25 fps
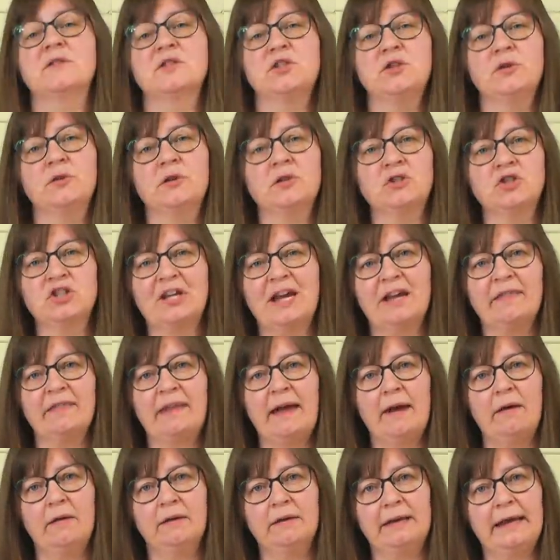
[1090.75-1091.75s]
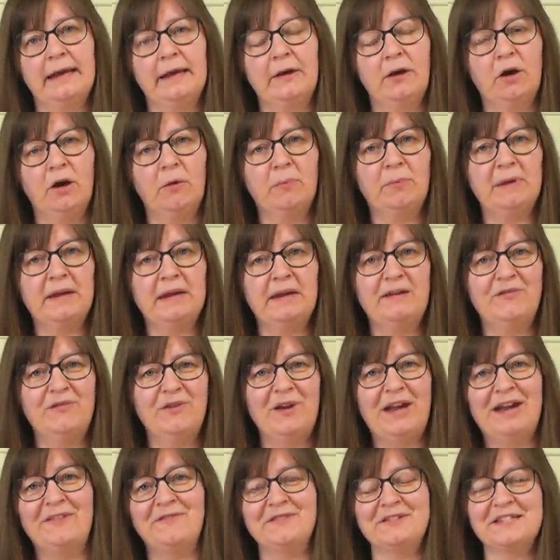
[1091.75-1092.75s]
So you can check that again up here if
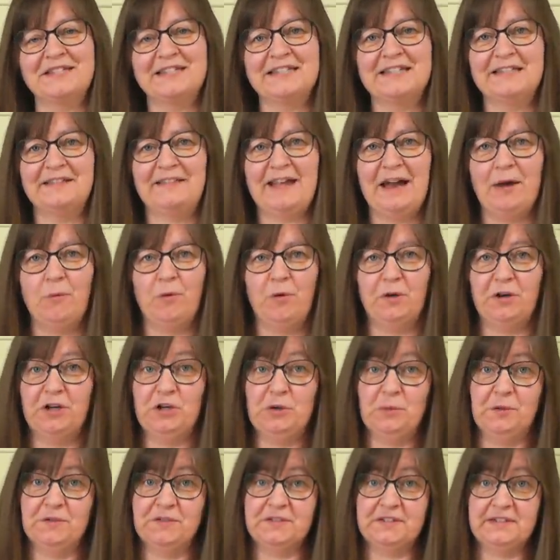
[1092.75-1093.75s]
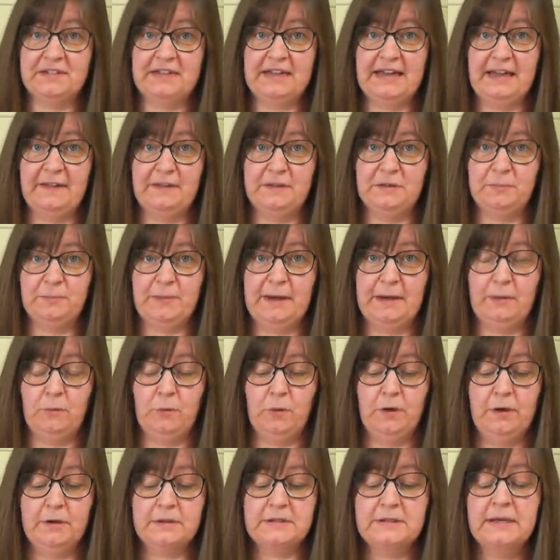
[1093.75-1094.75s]
you haven't seen that one and you want to see how this pen
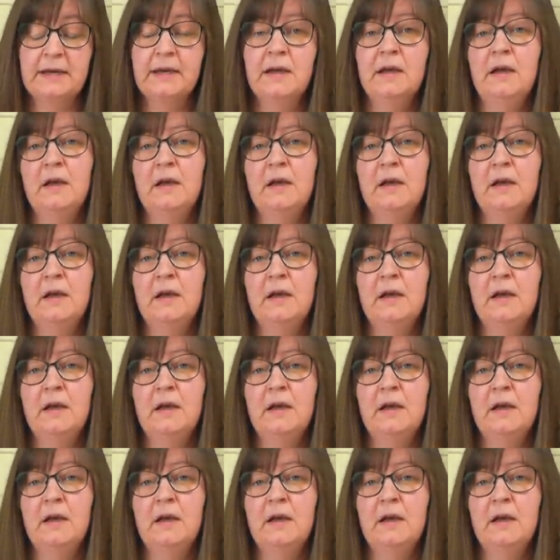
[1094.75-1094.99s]
works.